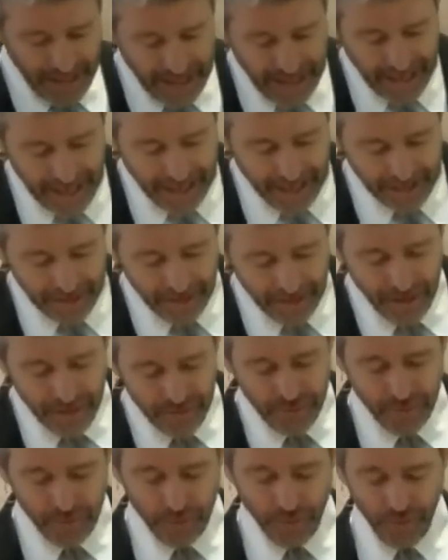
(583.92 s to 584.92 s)
And
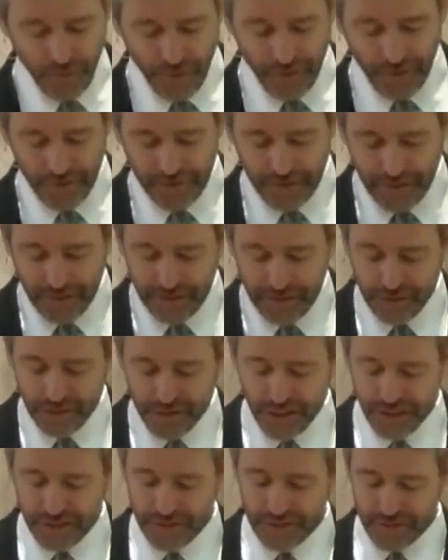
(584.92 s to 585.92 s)
the Lord
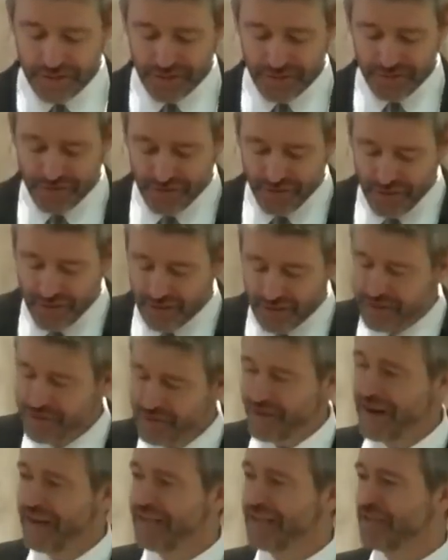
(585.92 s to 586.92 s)
Jesus
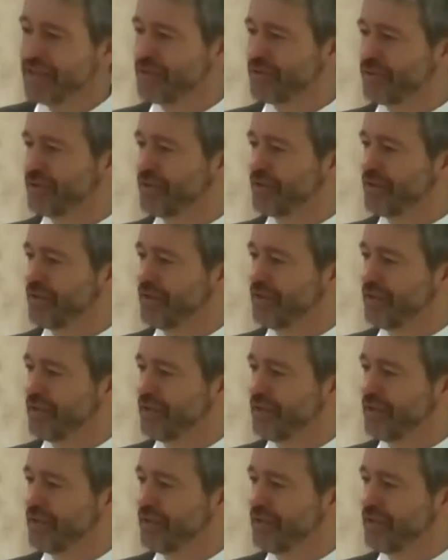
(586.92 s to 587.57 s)
Christ.